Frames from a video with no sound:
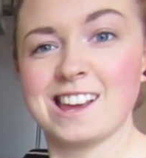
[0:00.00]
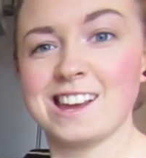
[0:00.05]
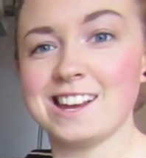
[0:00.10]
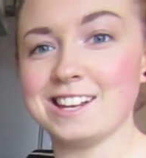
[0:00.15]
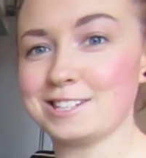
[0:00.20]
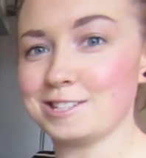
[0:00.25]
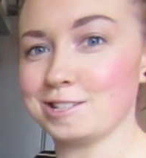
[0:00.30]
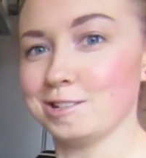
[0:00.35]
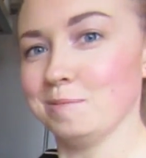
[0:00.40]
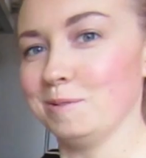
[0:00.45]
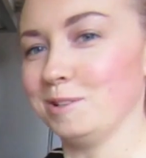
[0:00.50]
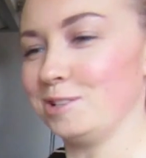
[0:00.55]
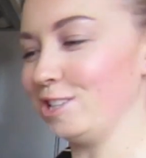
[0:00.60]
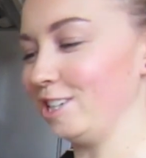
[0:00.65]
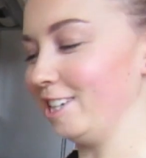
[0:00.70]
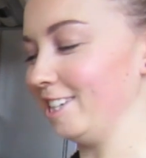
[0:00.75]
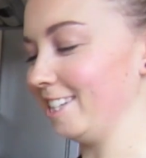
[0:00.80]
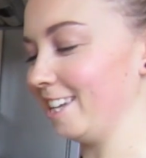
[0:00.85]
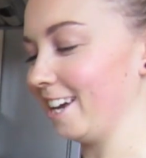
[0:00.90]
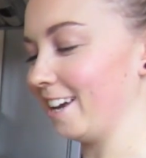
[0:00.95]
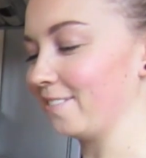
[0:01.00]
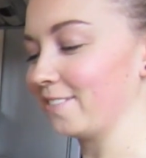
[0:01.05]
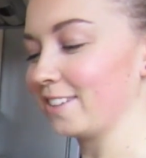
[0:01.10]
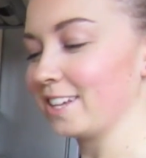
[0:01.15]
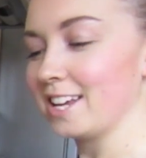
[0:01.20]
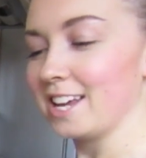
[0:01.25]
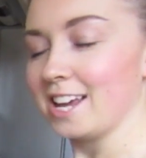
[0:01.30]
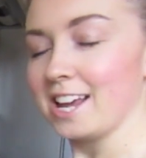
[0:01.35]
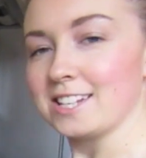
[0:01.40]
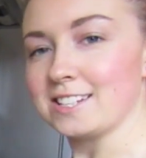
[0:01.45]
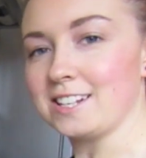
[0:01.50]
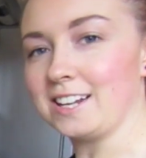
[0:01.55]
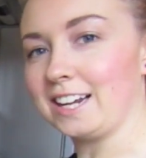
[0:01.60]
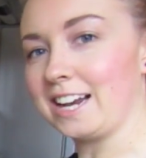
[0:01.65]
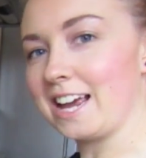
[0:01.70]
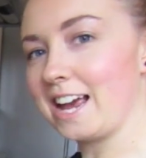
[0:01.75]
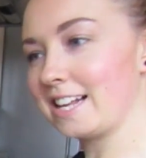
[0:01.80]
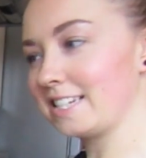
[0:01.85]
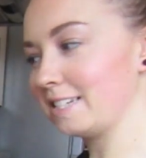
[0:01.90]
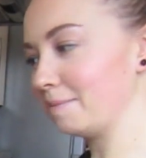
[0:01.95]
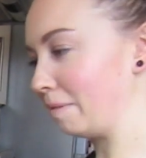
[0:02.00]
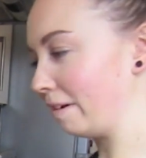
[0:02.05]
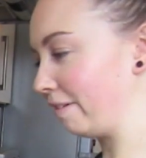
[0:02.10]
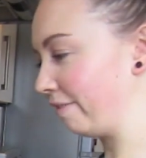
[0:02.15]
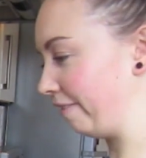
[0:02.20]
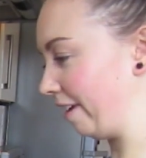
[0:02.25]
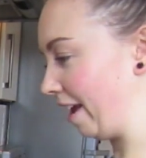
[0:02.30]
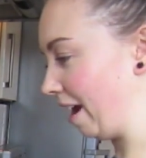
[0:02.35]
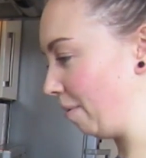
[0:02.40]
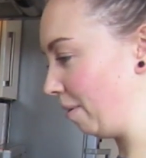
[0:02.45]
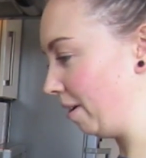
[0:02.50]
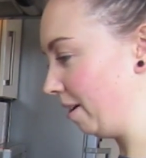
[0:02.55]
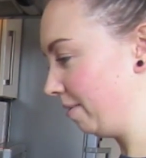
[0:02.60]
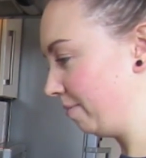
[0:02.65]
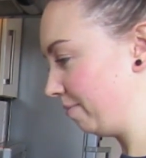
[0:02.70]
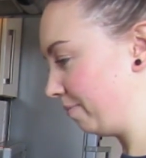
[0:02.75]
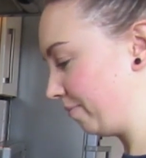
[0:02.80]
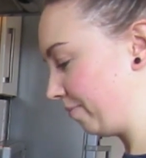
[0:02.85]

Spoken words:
It's so much easier. So I'm going to add in my flour.